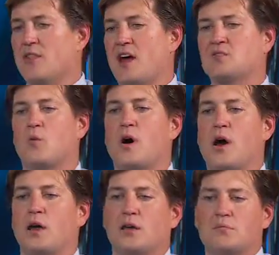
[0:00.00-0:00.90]
that's
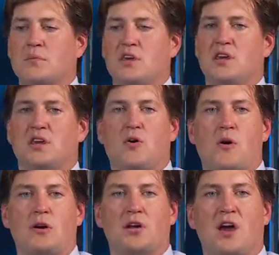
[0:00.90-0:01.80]
why me,
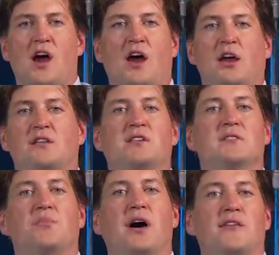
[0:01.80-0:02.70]
Courteney, I, it
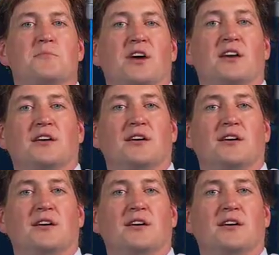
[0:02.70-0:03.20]
doesn't bother me.